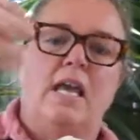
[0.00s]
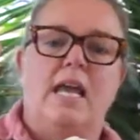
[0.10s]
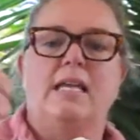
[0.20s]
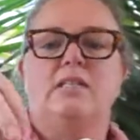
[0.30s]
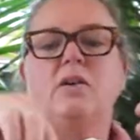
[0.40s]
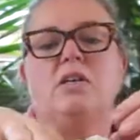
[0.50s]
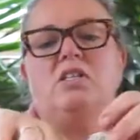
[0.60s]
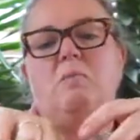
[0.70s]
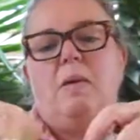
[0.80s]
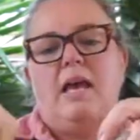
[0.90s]
He's going
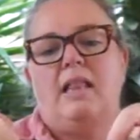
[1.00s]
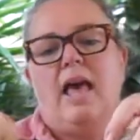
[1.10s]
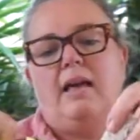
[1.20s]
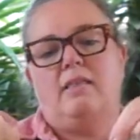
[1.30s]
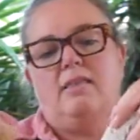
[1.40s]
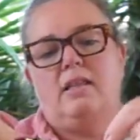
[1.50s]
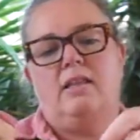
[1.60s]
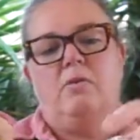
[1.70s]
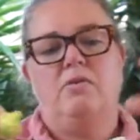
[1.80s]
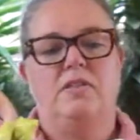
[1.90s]
to be like the
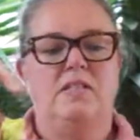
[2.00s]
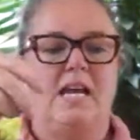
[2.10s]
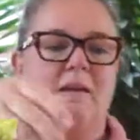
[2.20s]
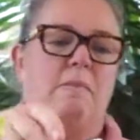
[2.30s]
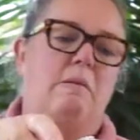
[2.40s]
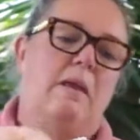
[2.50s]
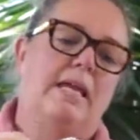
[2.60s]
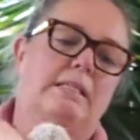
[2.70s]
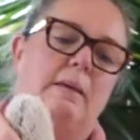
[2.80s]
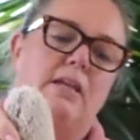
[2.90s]
little statement
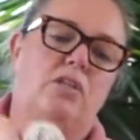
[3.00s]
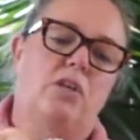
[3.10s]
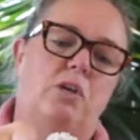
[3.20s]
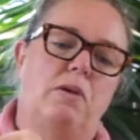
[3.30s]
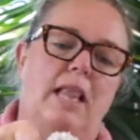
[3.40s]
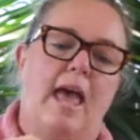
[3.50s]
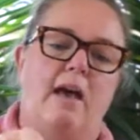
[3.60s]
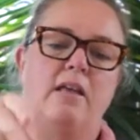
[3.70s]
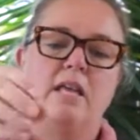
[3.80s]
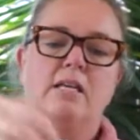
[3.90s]
piece. Make sure you
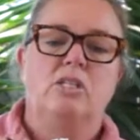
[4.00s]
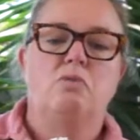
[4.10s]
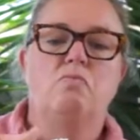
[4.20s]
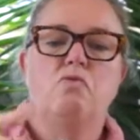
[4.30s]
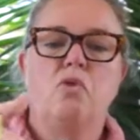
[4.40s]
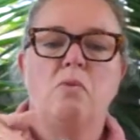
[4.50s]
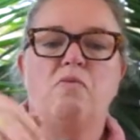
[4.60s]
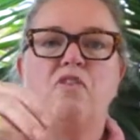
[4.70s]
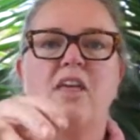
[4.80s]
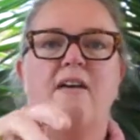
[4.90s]
allow some room
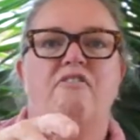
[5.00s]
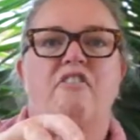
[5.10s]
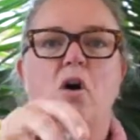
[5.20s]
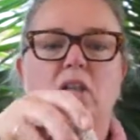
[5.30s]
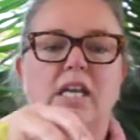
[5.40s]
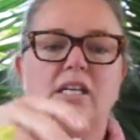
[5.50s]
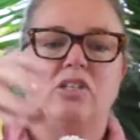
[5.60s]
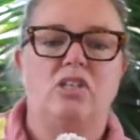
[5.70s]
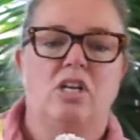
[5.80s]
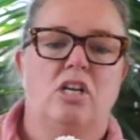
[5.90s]
for that
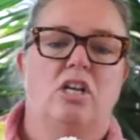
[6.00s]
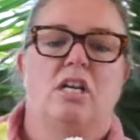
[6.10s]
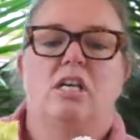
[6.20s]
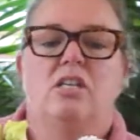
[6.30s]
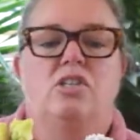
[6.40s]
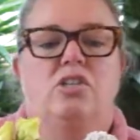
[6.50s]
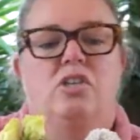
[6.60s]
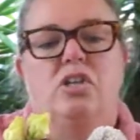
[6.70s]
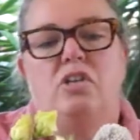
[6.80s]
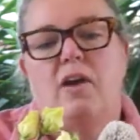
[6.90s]
foliage
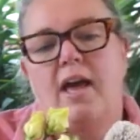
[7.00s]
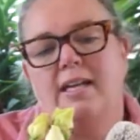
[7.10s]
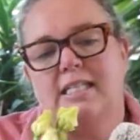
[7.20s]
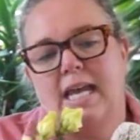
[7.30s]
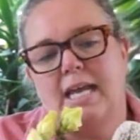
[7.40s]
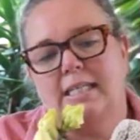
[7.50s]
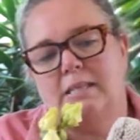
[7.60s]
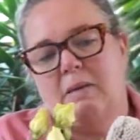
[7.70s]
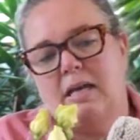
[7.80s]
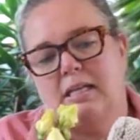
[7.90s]
to dance
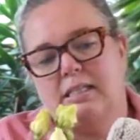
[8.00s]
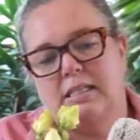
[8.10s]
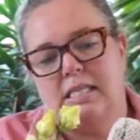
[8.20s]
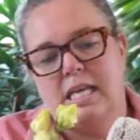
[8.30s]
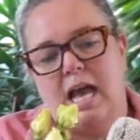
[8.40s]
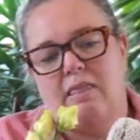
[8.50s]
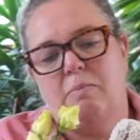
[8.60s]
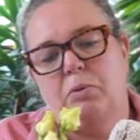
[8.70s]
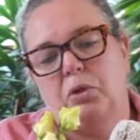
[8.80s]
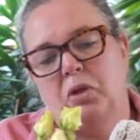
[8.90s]
amongst the other
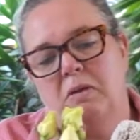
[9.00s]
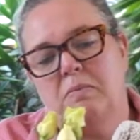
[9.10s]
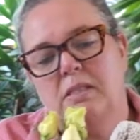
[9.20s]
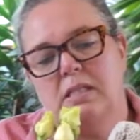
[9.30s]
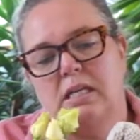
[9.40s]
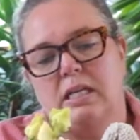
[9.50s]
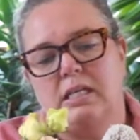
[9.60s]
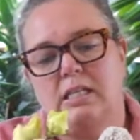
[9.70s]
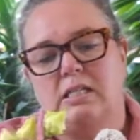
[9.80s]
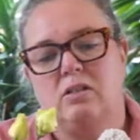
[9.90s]
blooms,
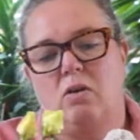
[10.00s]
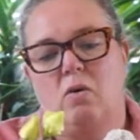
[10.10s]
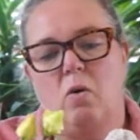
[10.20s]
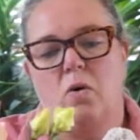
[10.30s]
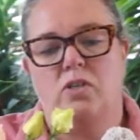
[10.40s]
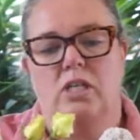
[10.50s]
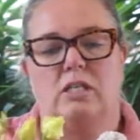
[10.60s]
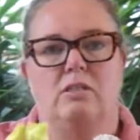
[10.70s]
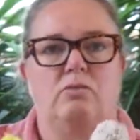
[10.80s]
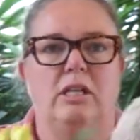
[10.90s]
because it's
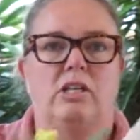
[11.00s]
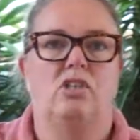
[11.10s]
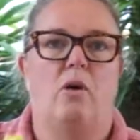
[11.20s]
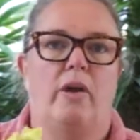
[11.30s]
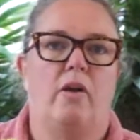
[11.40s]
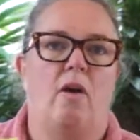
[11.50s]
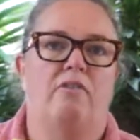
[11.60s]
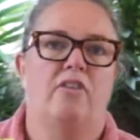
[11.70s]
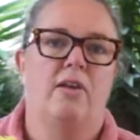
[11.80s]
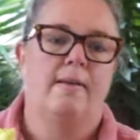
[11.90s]
gorgeous, really showing
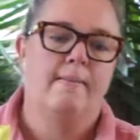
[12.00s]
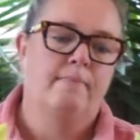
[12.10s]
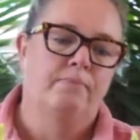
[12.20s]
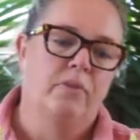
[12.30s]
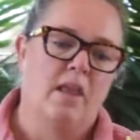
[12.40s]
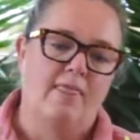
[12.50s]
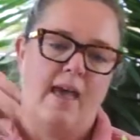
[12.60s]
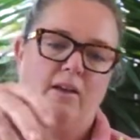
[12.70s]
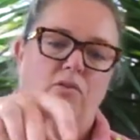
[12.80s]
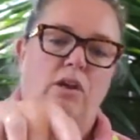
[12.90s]
off
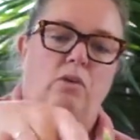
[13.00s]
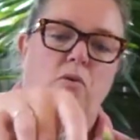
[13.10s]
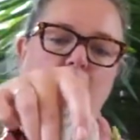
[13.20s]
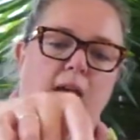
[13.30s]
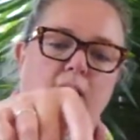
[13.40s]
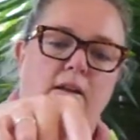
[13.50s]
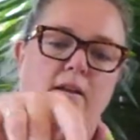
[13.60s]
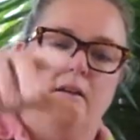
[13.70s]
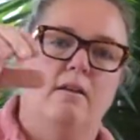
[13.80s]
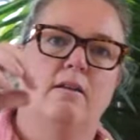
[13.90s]
that crinkle cut
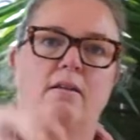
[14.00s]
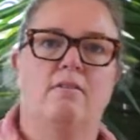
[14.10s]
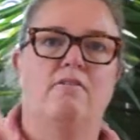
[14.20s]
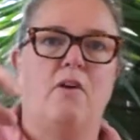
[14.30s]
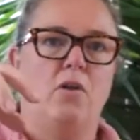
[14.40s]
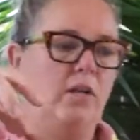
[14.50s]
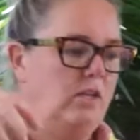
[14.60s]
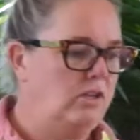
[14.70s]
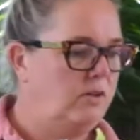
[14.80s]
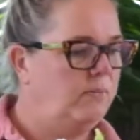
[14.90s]

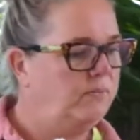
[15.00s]
foliage.